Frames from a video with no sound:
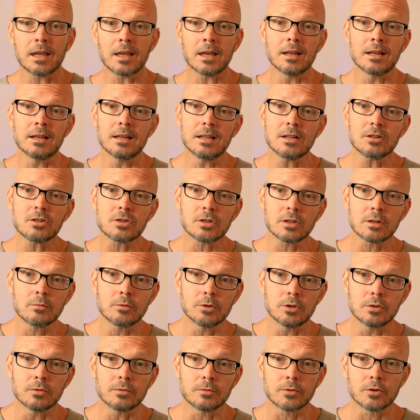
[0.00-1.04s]
Initially,
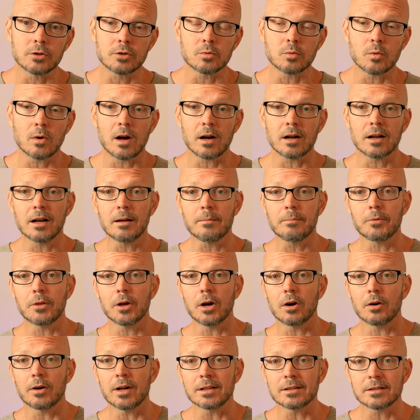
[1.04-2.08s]
when you first walk up
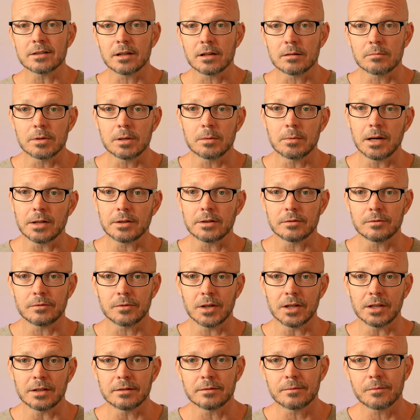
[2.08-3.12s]
though, it's gonna be about the
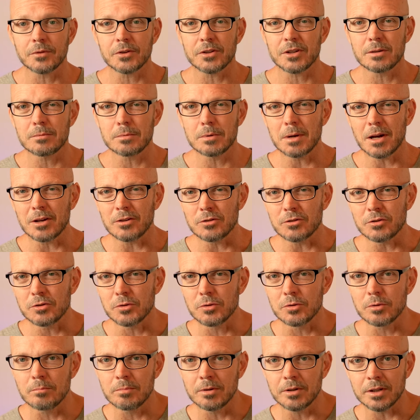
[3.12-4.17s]
fun. It's going to be about
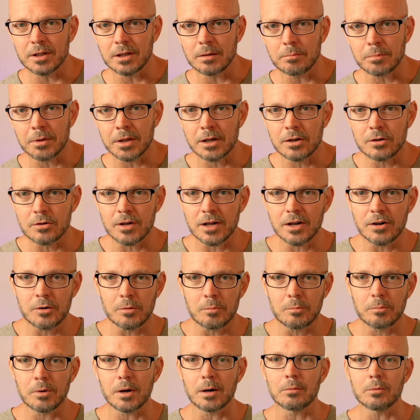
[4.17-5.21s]
your ability to penetrate her
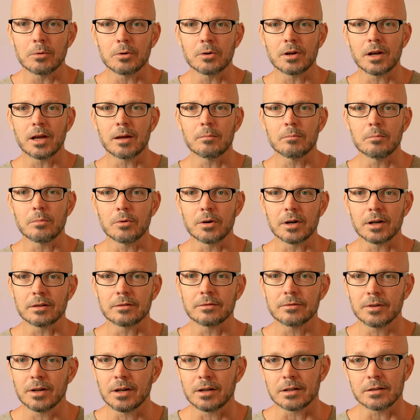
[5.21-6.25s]
bubble and bring
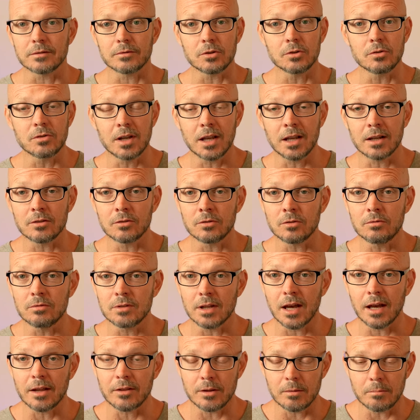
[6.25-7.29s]
fun. If you can't do
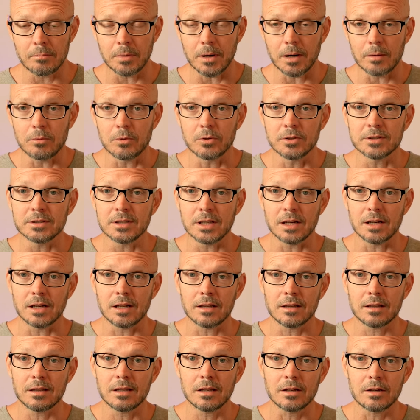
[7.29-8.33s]
that, the bubble is going to
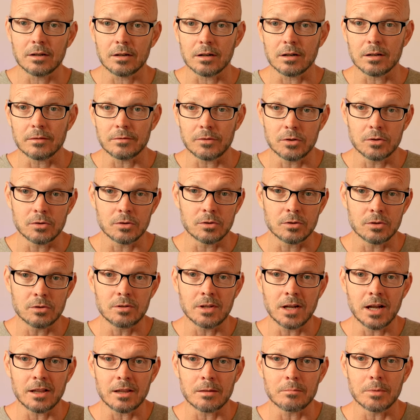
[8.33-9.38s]
get thicker. If you can do
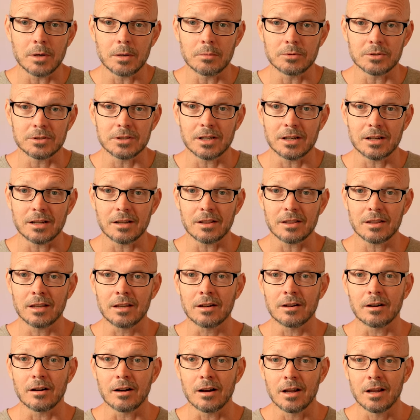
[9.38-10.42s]
that, the bubble is going to get
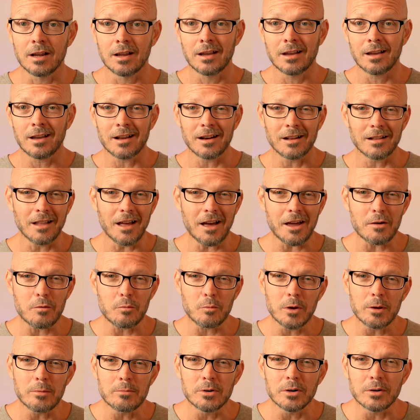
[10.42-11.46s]
thinner. And a lot of
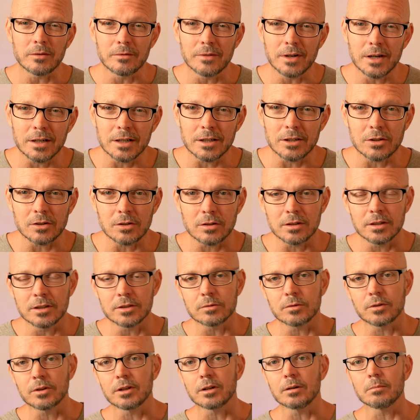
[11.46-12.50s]
women are very
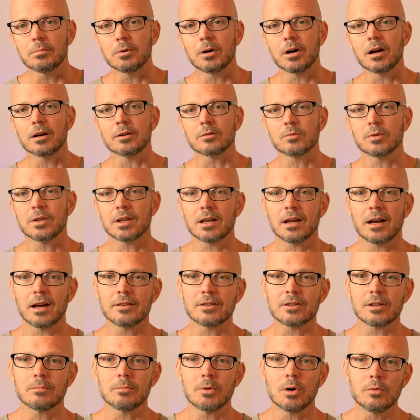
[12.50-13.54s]
curious when they're at bars. When the
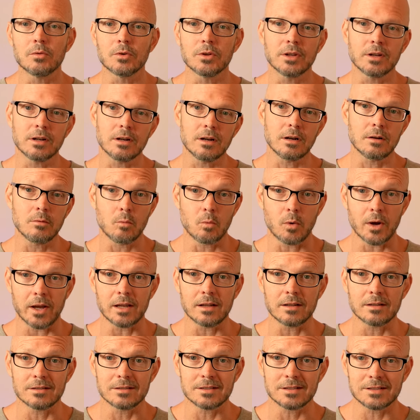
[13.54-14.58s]
guys come over, they're going to
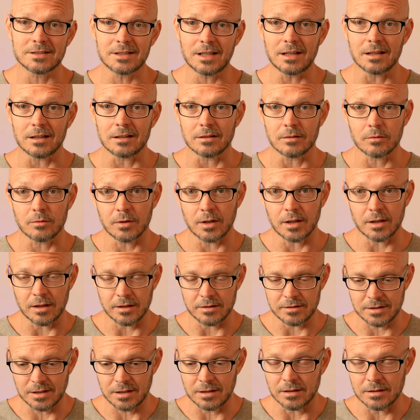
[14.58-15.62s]
wait and see. When they
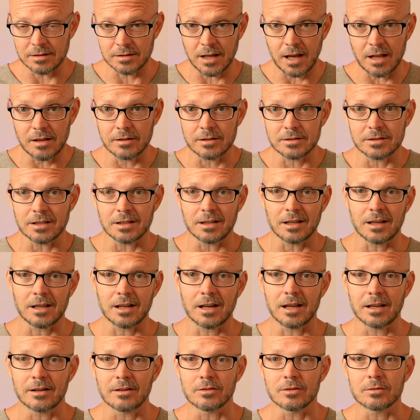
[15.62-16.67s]
see this guy looks like he can
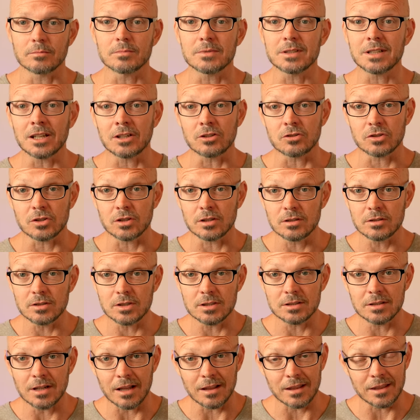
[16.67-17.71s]
handle some tension,
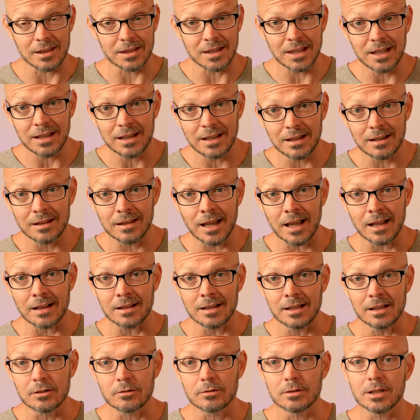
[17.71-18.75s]
she's not thinking that
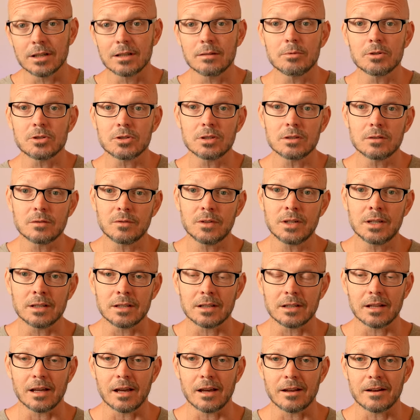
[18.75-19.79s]
literally, but she's
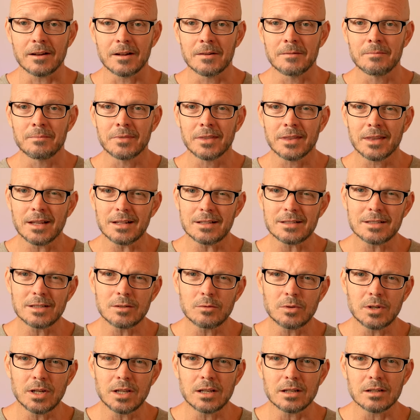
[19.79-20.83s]
feeling that. Let's see
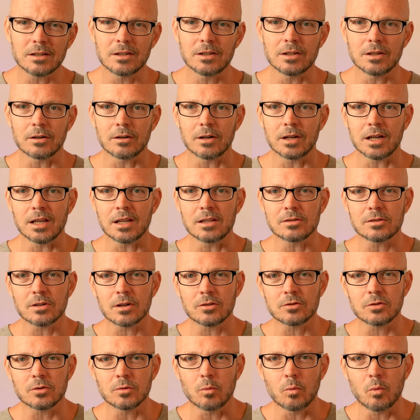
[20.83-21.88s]
what he can do. And he
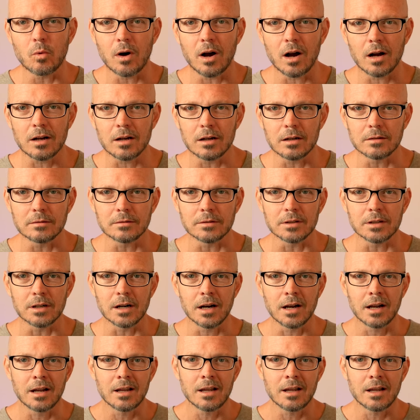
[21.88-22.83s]
starts to walk over